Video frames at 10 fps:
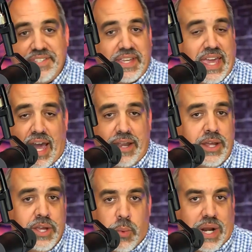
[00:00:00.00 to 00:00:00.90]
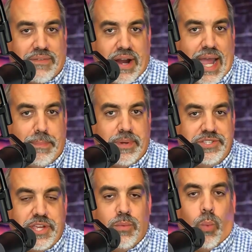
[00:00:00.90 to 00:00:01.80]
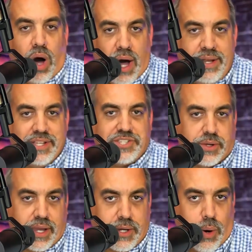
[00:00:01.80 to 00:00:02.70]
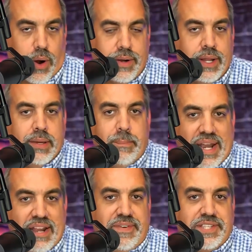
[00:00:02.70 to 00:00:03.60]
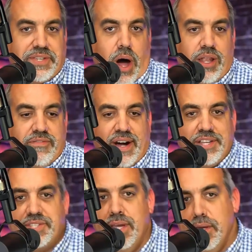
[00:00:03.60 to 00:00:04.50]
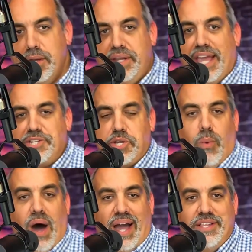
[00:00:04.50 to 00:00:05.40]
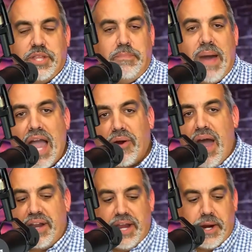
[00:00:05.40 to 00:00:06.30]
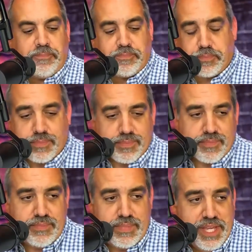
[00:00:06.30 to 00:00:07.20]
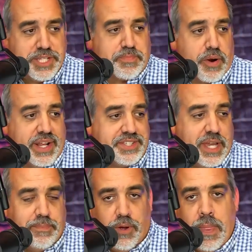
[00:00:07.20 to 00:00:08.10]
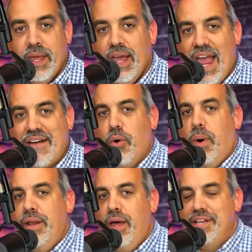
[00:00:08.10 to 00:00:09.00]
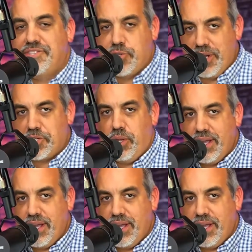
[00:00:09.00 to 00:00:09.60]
again, whatever happens in one circuit court benefits all of us nationwide. So the background here is pretty simple. Everyone has traditionally